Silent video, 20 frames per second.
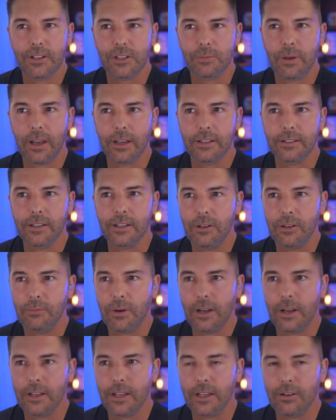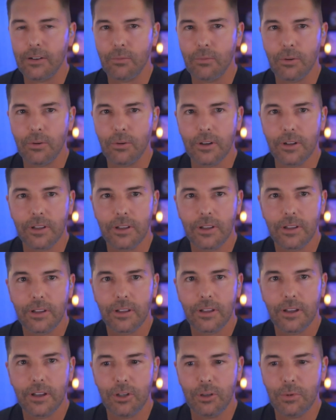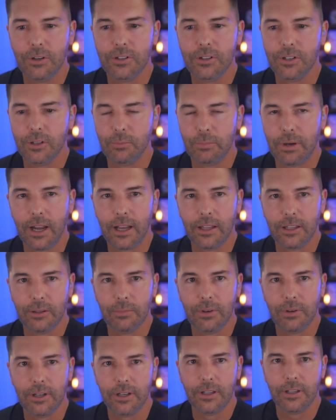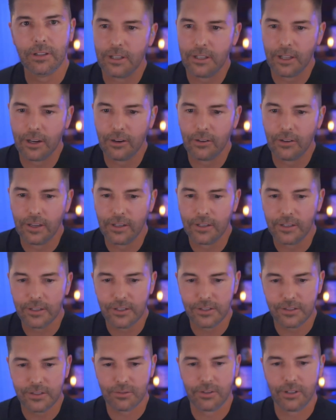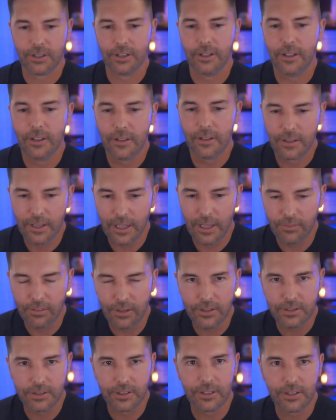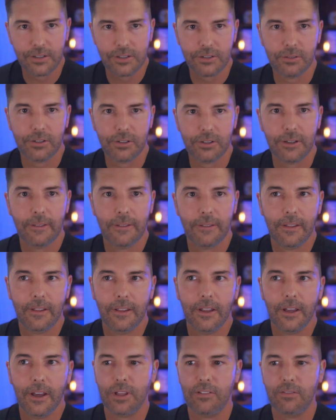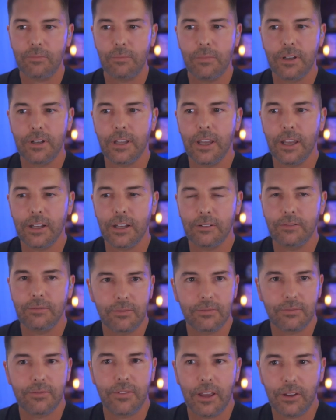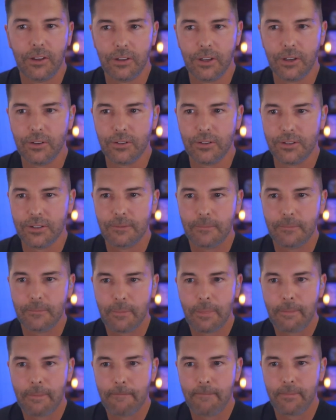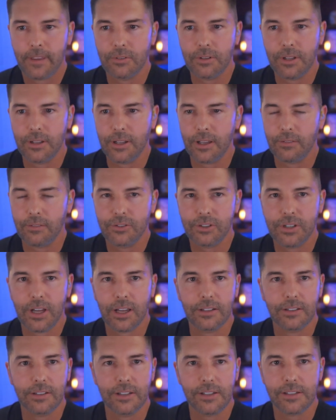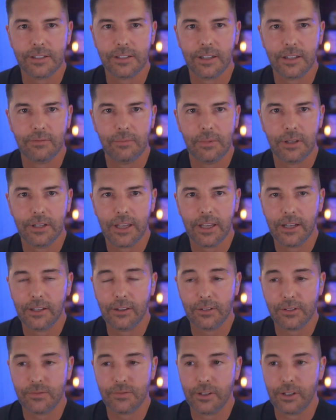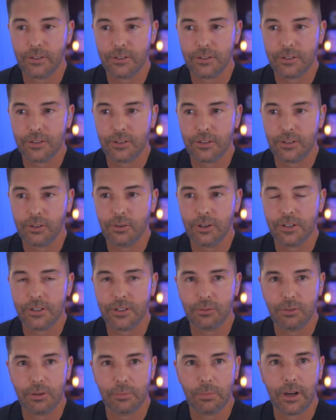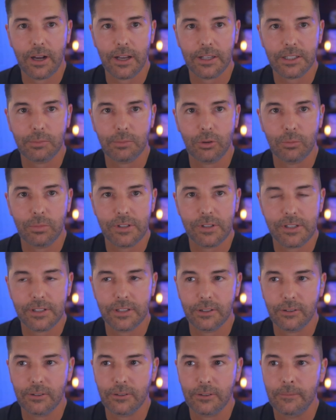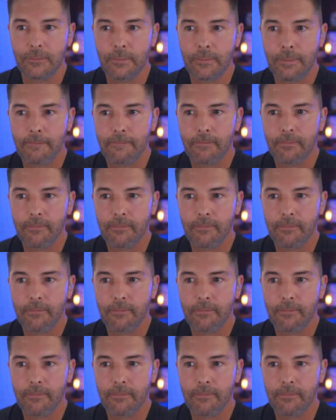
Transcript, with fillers: It's expected in my line of work. And you mentioned a pilot buddy in the airline industry, the aviation industry. They've mitigated failures. They have checklists. They've mitigated those failures to the greatest degree possible. But still,